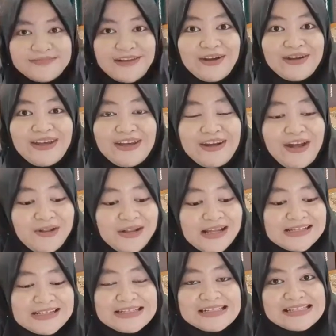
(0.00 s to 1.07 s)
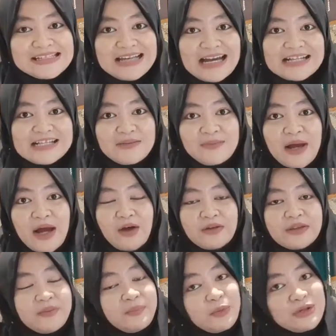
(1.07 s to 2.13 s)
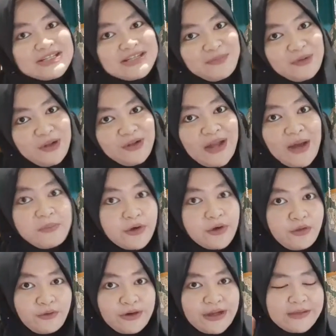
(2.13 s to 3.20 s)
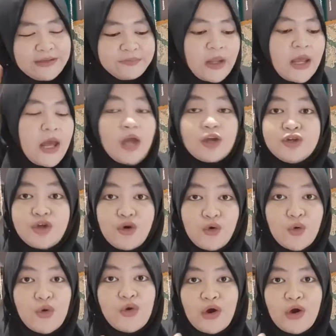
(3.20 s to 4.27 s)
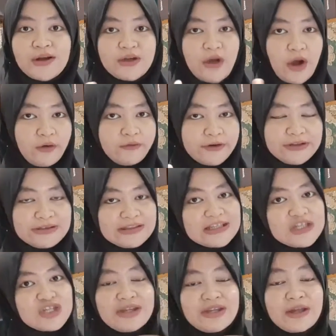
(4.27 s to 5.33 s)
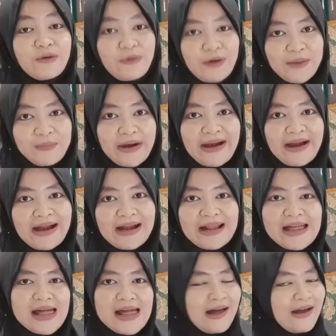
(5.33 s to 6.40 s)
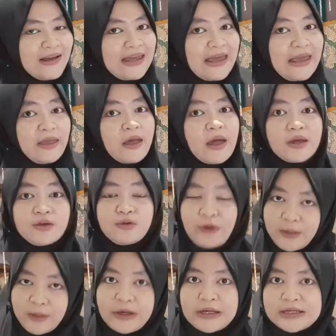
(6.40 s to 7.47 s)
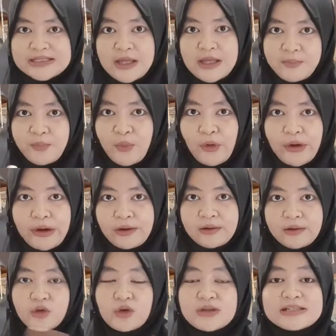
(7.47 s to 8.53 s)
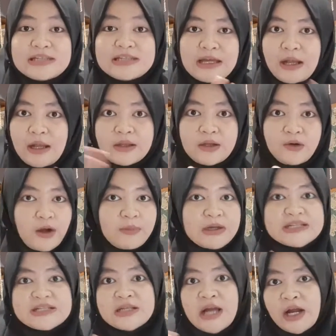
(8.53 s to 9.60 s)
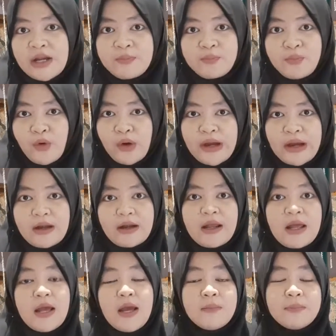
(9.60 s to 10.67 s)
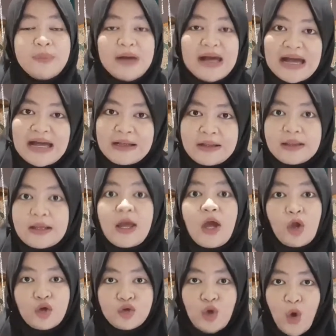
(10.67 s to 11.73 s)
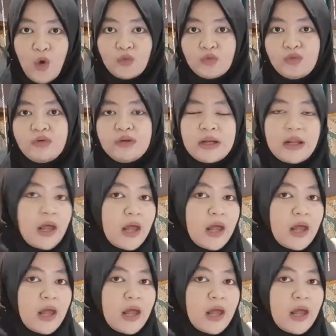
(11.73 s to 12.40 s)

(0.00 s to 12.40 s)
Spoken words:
Okay, now let's discuss about the principle number 3. Do not overteach the grammar. Okay, grammar is important. Don't say that grammar is not important, but don't